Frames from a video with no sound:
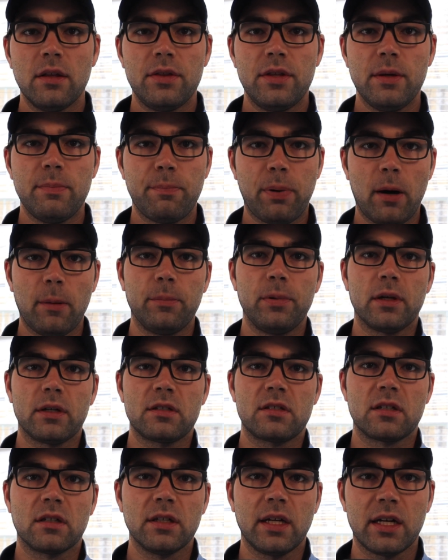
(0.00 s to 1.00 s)
the
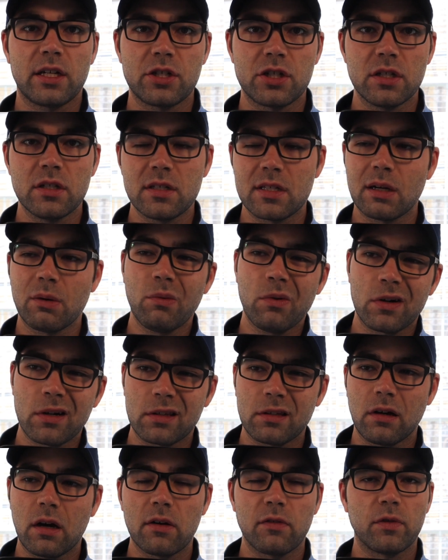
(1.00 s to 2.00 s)
public selections. There weren't
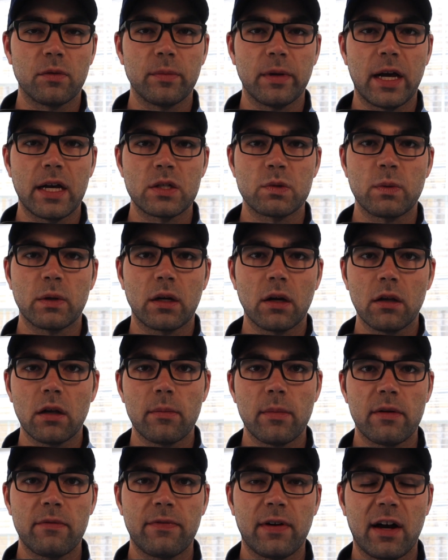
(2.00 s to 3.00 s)
a ton of them last week. I
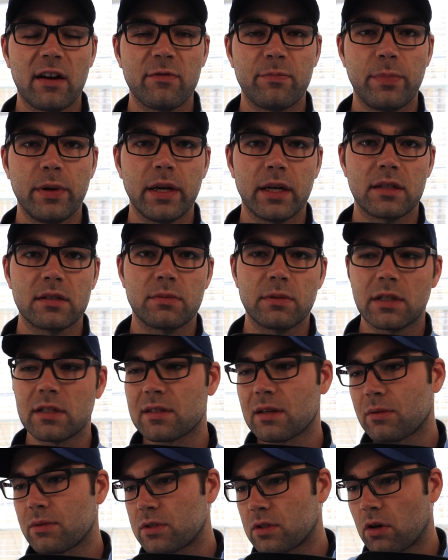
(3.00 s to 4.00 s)
only made 5 picks
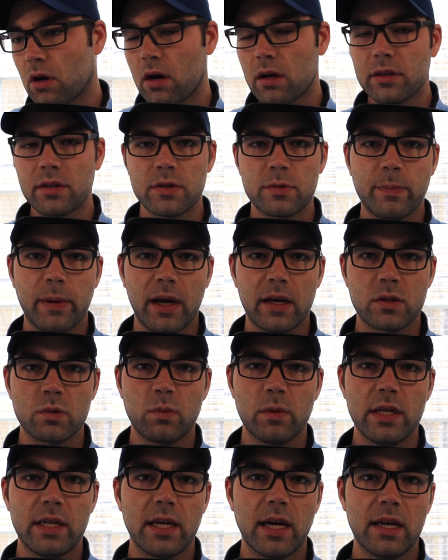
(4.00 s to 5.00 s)
because I was gone this
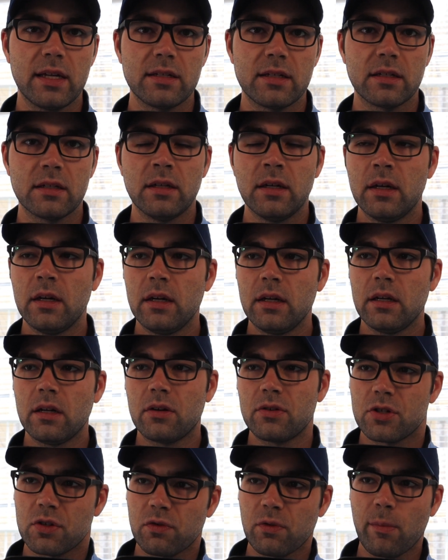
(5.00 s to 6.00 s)
past weekend. And, you
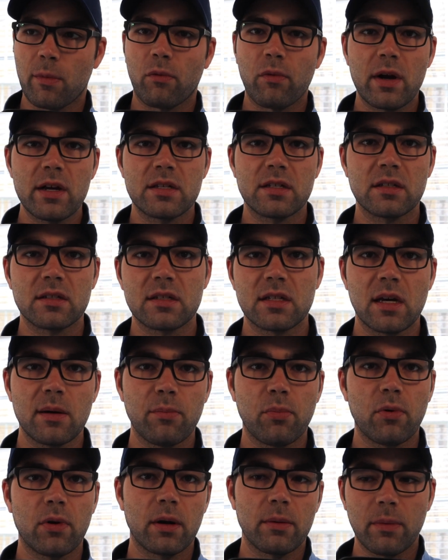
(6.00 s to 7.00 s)
know, just from a racing
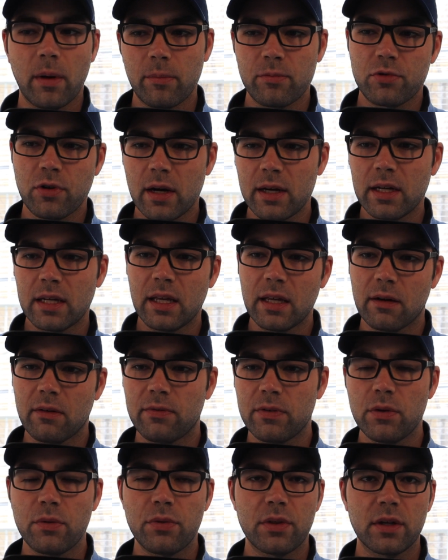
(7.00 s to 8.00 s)
standpoint, I'm trying to get a
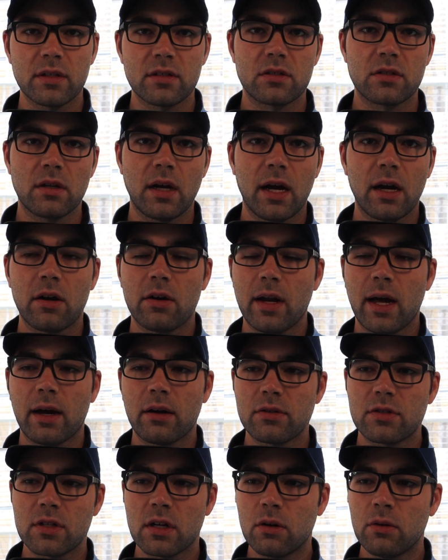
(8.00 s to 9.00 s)
few things ironed
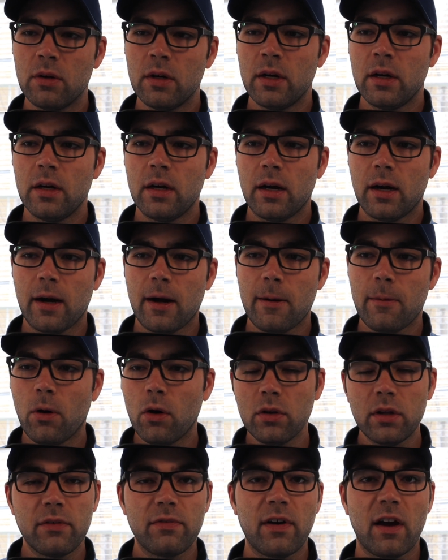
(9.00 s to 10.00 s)
out. So
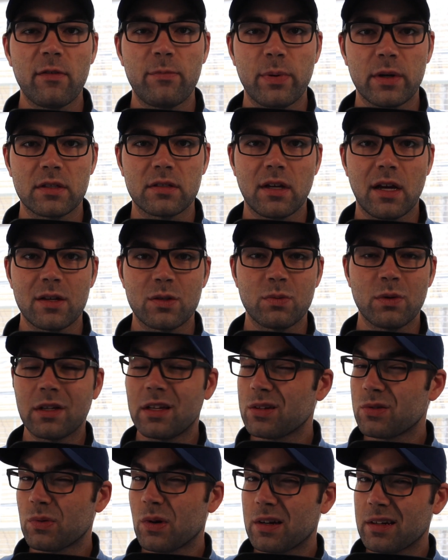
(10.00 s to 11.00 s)
only 5 picks last week.
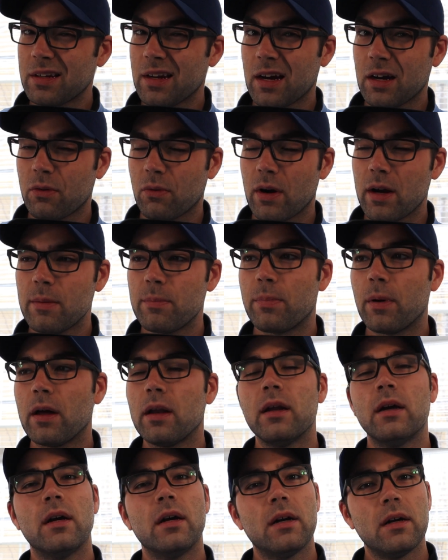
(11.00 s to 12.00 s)
Guess what? Not great,
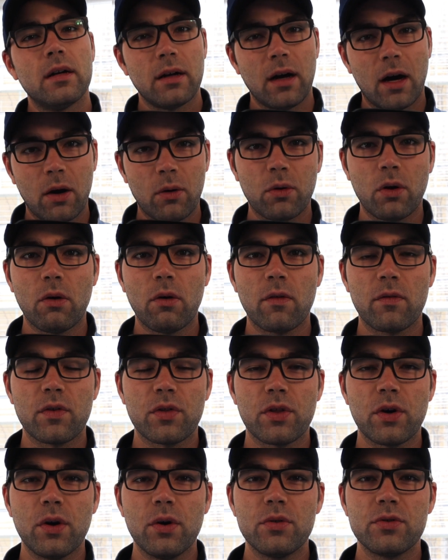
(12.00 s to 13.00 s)
but I'll go over
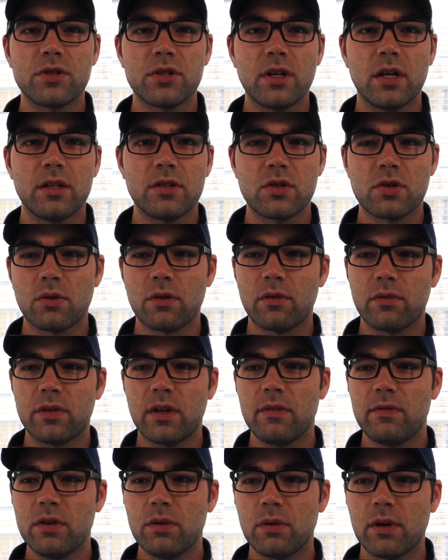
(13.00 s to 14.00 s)
those and sort of
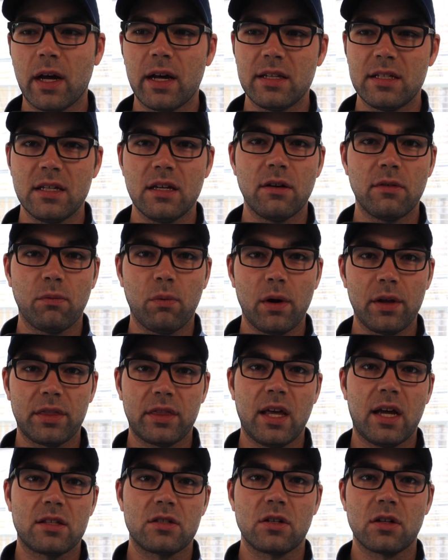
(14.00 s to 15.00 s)
give you an idea of
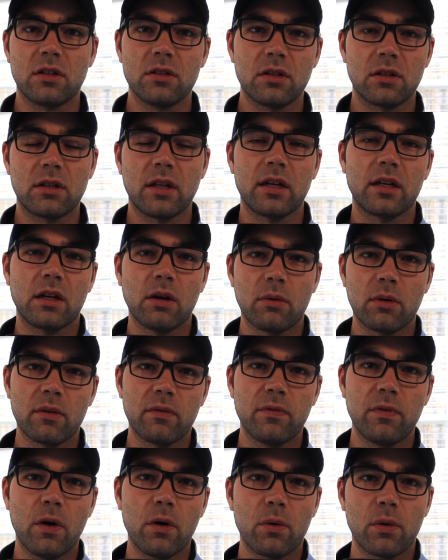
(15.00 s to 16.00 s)
what that's going to look like going
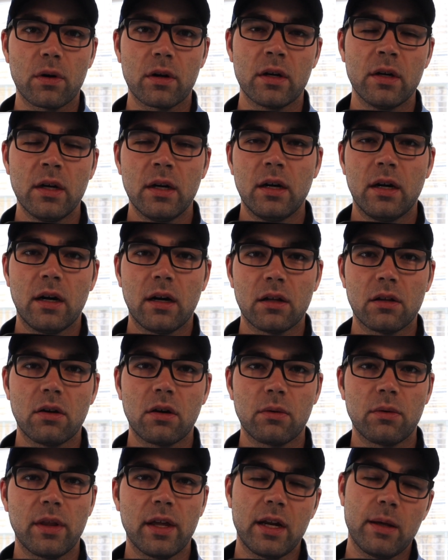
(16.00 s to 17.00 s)
forward,
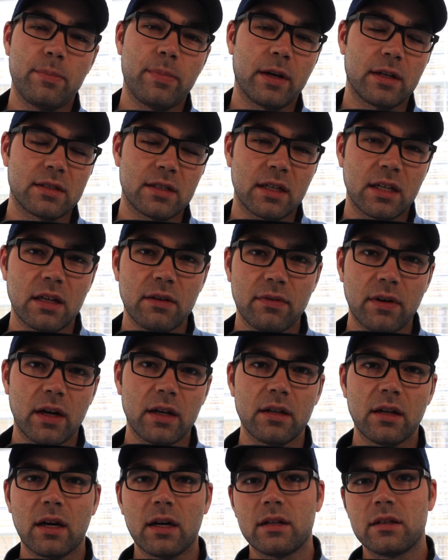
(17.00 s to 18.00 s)
along with any picks I give
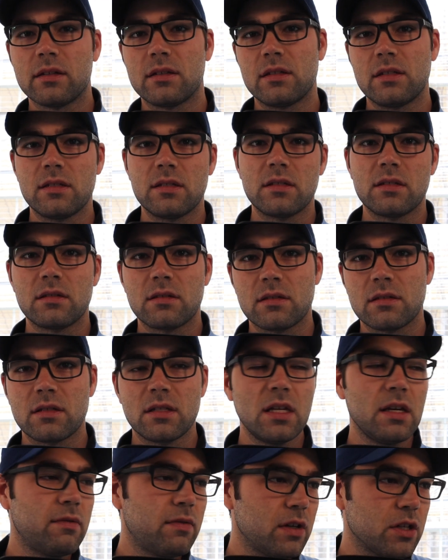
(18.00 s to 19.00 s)
on
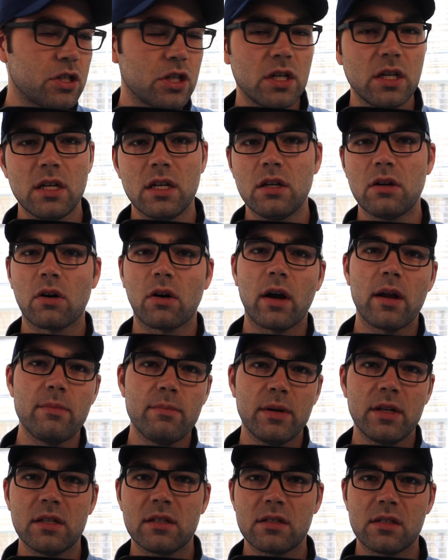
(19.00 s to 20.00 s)
TVG or
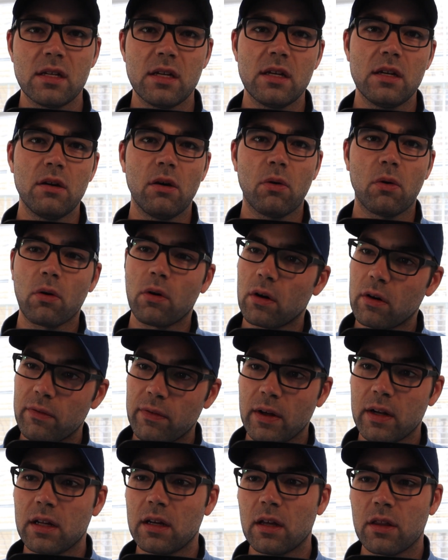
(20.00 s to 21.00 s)
NBC, or
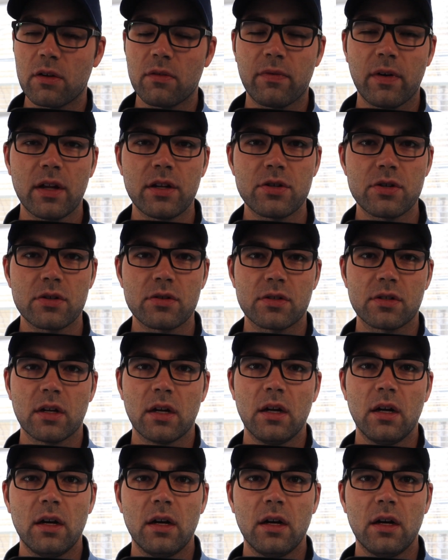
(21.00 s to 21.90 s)
if any other ventures